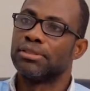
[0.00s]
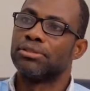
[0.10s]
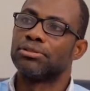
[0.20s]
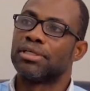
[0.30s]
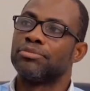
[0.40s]

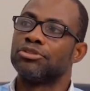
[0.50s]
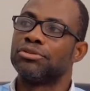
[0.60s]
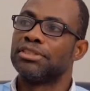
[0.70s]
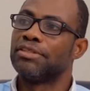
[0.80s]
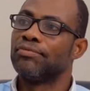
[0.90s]
So
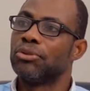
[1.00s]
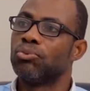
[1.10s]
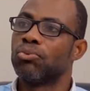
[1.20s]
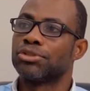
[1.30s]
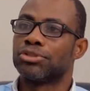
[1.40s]
administratively,
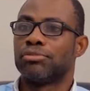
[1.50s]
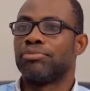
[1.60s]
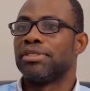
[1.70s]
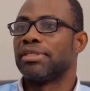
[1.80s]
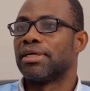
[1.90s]
what should
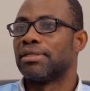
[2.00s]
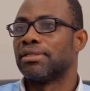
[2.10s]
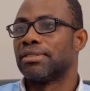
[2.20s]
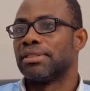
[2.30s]
be done?